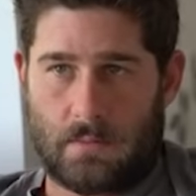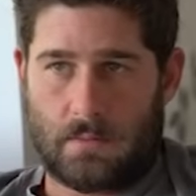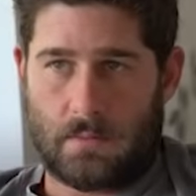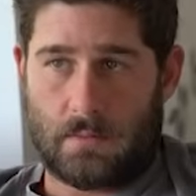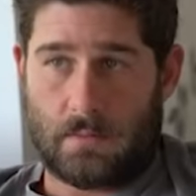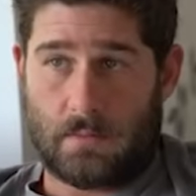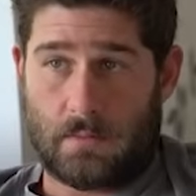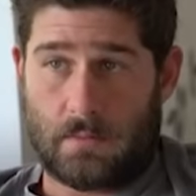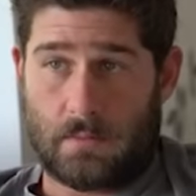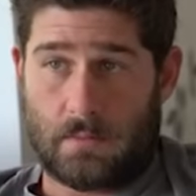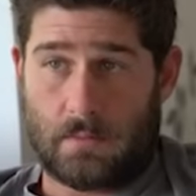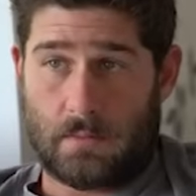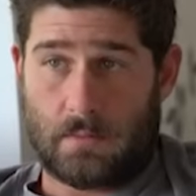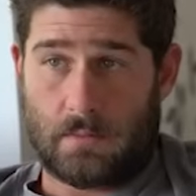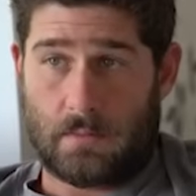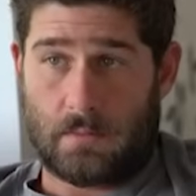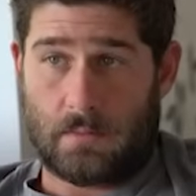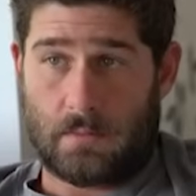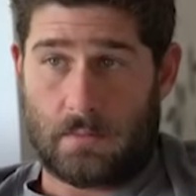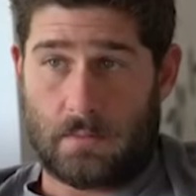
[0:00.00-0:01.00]

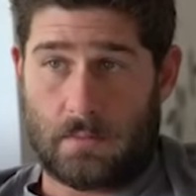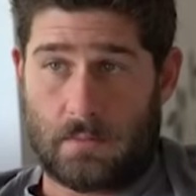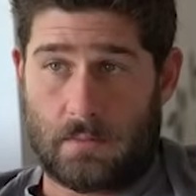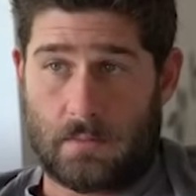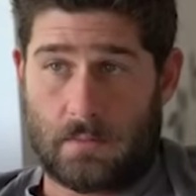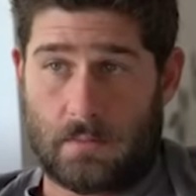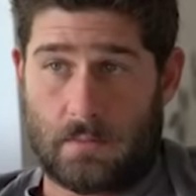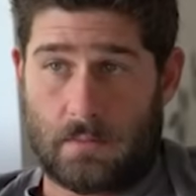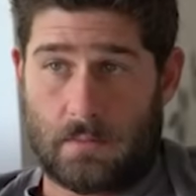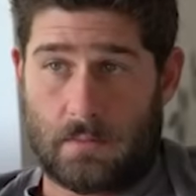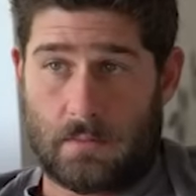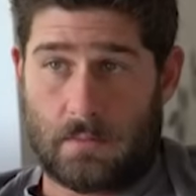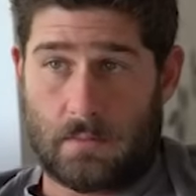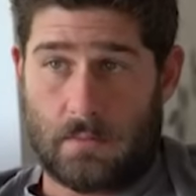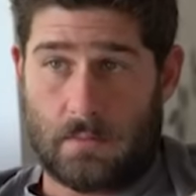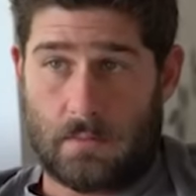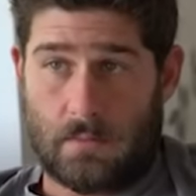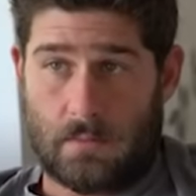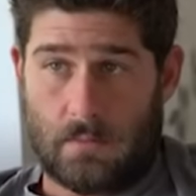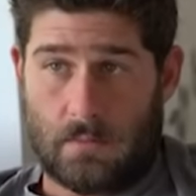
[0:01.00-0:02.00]

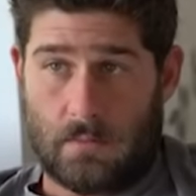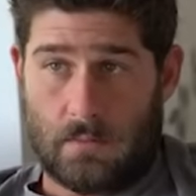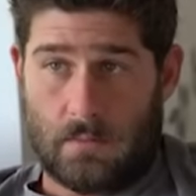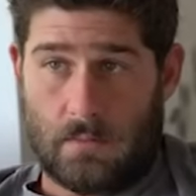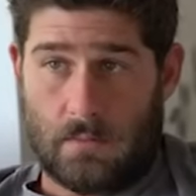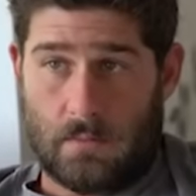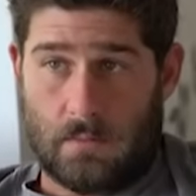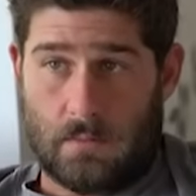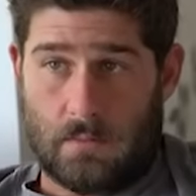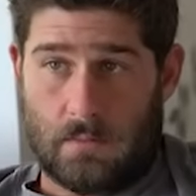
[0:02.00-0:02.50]
(not speaking)